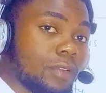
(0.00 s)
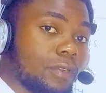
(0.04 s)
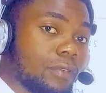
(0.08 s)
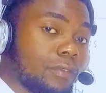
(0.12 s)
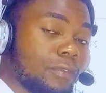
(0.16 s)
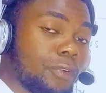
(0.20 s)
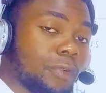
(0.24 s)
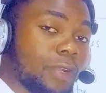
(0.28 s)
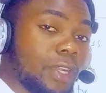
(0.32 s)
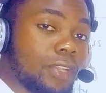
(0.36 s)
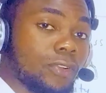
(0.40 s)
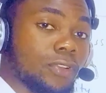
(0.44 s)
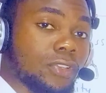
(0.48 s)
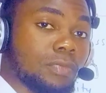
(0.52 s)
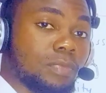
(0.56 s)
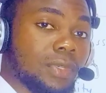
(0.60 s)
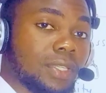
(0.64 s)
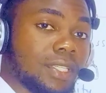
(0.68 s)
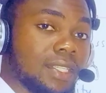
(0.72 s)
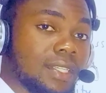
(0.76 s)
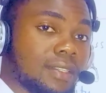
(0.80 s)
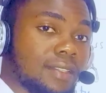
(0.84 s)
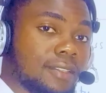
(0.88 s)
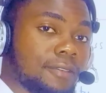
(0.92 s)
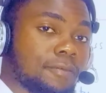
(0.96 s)
free radical
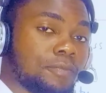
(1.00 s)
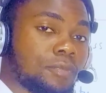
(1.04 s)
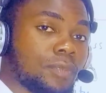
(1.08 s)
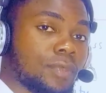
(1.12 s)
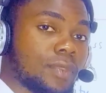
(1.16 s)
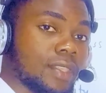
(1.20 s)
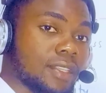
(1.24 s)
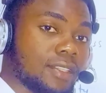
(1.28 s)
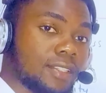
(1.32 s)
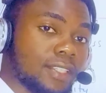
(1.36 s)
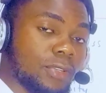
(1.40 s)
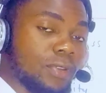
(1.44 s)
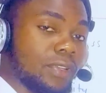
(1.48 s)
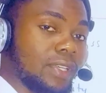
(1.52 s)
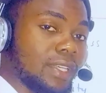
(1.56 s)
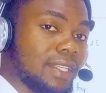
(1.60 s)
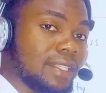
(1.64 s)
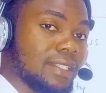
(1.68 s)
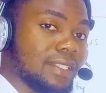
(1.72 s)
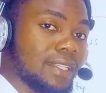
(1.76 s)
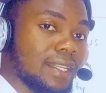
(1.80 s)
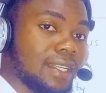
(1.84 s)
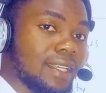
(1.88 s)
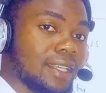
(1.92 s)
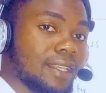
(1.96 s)
species, cell
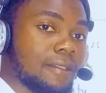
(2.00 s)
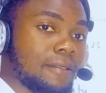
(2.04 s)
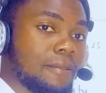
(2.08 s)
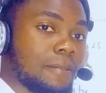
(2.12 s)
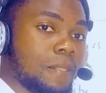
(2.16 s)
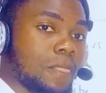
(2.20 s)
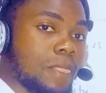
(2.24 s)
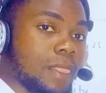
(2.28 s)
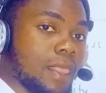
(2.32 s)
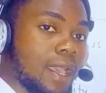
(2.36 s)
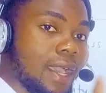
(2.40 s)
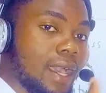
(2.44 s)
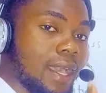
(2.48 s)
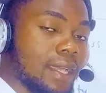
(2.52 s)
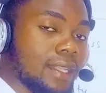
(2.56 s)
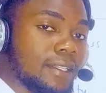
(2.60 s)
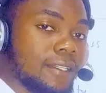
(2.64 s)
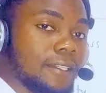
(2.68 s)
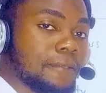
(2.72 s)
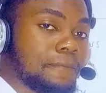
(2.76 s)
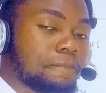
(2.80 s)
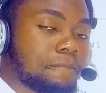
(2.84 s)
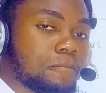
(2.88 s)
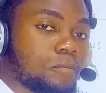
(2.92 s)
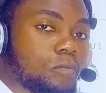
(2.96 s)
injury,
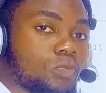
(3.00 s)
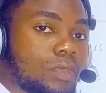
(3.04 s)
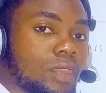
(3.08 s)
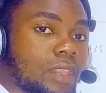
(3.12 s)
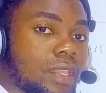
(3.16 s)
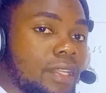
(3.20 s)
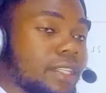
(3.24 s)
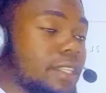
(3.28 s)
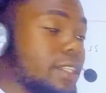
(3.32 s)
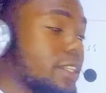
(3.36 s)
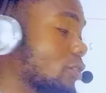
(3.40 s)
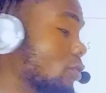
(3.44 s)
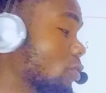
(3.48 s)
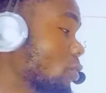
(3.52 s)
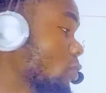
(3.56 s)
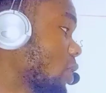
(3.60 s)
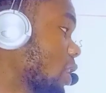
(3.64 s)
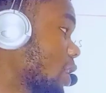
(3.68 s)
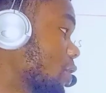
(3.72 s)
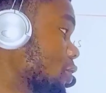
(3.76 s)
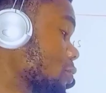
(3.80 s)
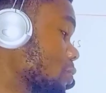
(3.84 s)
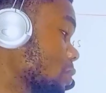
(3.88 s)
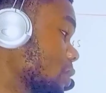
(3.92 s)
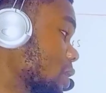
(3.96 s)
and leading to
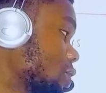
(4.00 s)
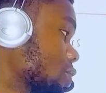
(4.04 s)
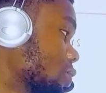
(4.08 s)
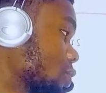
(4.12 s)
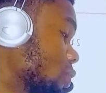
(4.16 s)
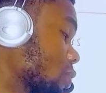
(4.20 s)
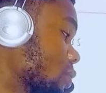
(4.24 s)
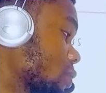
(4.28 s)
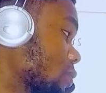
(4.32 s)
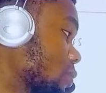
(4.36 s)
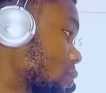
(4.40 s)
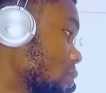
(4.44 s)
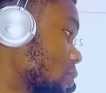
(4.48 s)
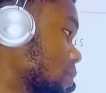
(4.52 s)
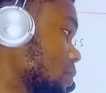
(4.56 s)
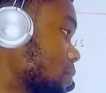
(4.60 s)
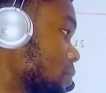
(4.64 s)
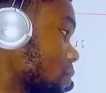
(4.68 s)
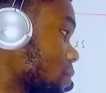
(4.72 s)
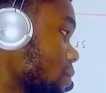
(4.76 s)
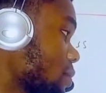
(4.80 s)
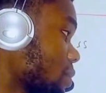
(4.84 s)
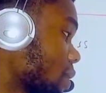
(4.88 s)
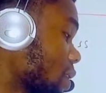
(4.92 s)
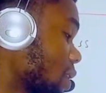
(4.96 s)
accumulation of
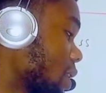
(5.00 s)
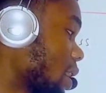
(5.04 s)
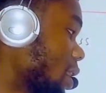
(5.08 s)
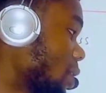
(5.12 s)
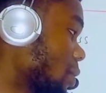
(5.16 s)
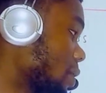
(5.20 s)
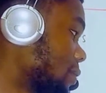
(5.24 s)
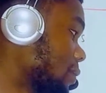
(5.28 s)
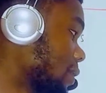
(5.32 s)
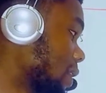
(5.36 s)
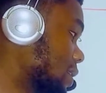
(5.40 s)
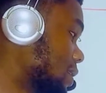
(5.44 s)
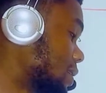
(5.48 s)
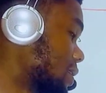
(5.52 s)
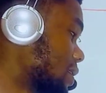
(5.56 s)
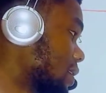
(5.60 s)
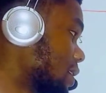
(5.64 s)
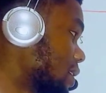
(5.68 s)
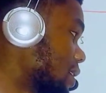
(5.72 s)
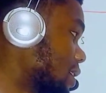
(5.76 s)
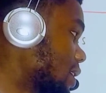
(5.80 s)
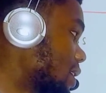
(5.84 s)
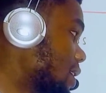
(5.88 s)
our fats.